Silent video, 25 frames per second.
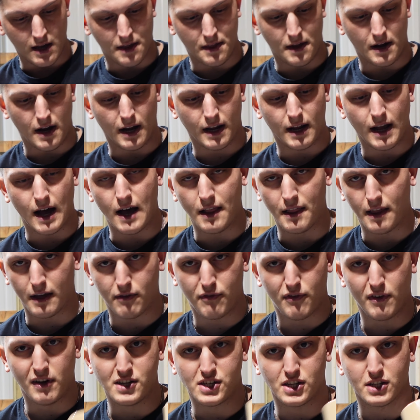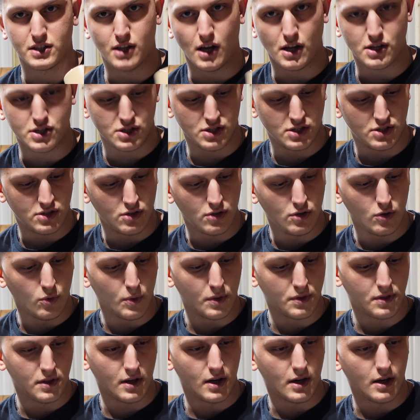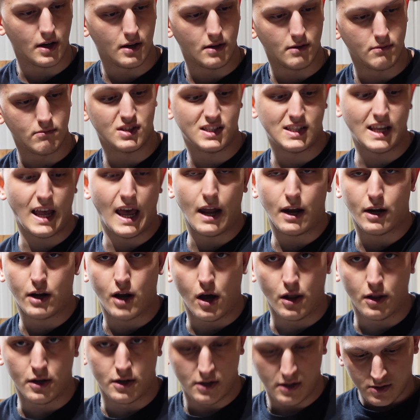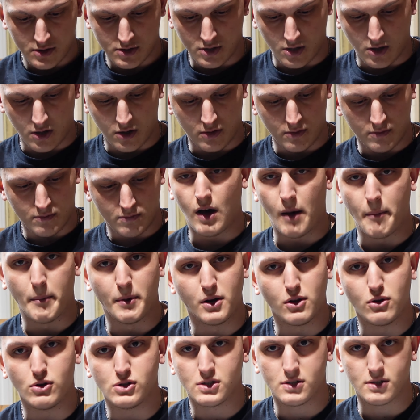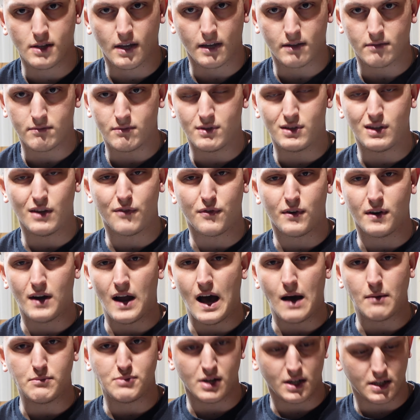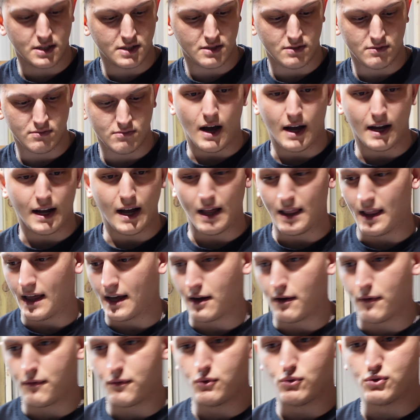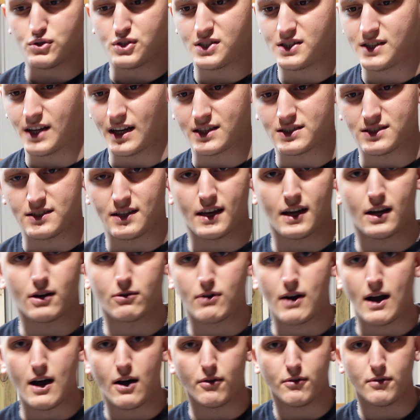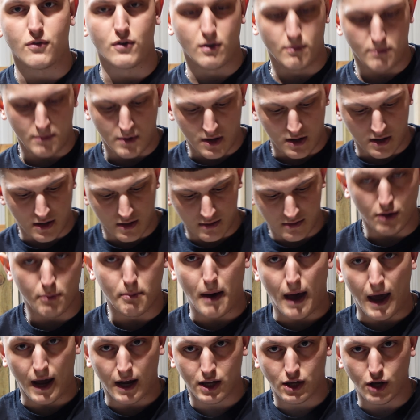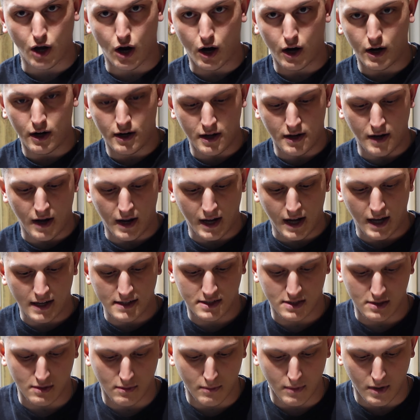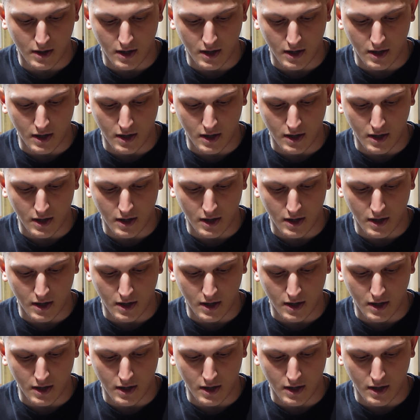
And then I got like finishing touches to do with the sand color. So I'm gonna use like different objects. I got like a few sticks laying around from uh, the backyard and I got some,